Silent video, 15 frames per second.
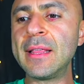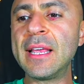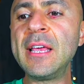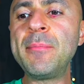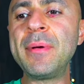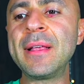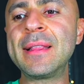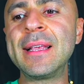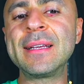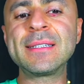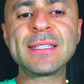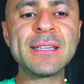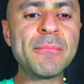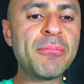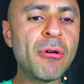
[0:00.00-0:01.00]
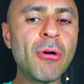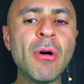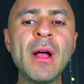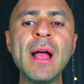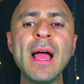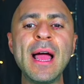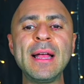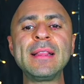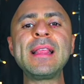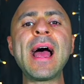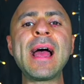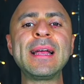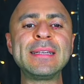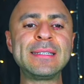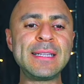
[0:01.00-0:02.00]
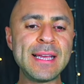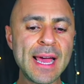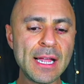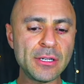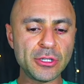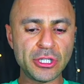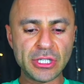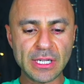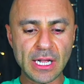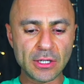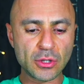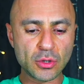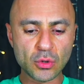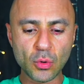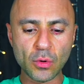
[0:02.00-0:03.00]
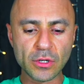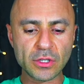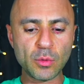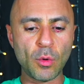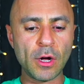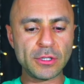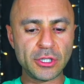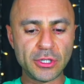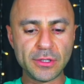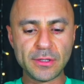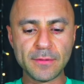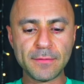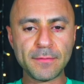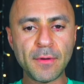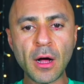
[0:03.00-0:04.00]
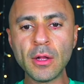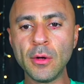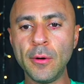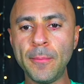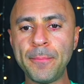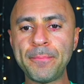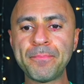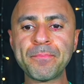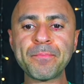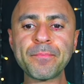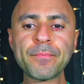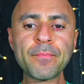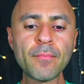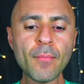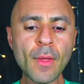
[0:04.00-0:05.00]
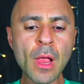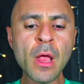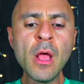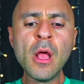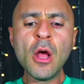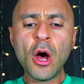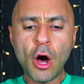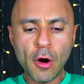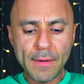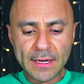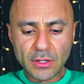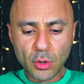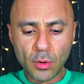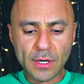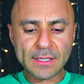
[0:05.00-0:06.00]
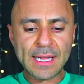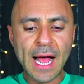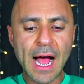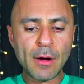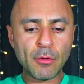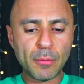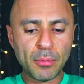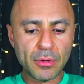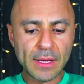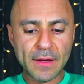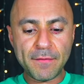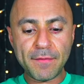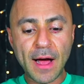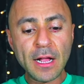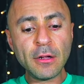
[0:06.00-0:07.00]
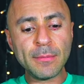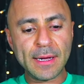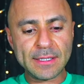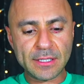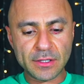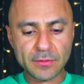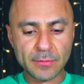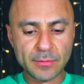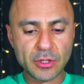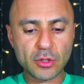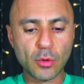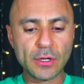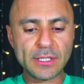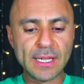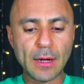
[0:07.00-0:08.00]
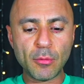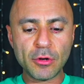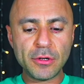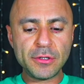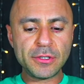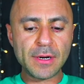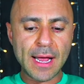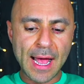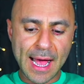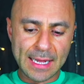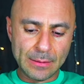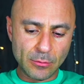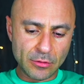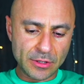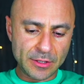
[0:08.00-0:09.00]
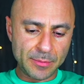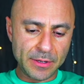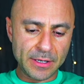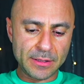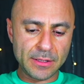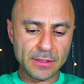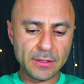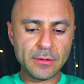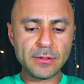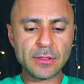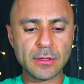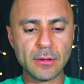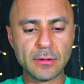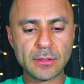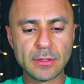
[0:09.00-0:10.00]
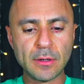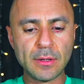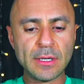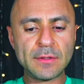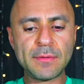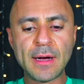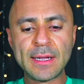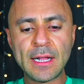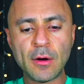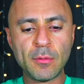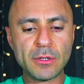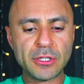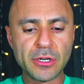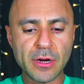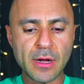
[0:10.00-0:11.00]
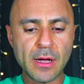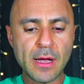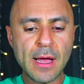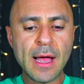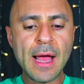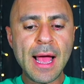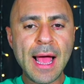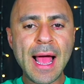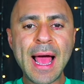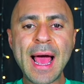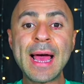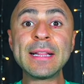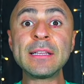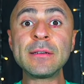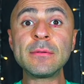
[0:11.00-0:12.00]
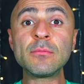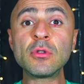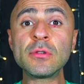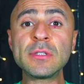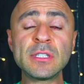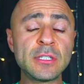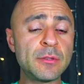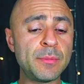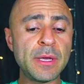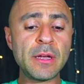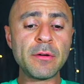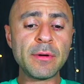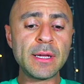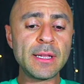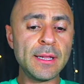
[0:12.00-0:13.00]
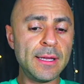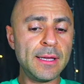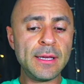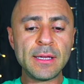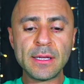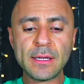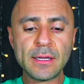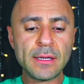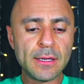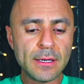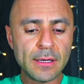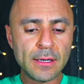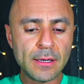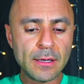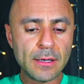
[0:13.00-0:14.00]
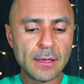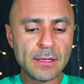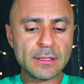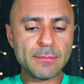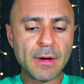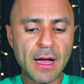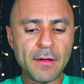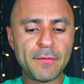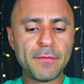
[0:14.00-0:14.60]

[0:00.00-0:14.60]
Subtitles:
keeping things simple, and that is the energy that Source wants you to follow. All right, Taurus, now I will pull a final message from Source, and I will use your animal spirit to do so. So let's find out what your animal spirit is. My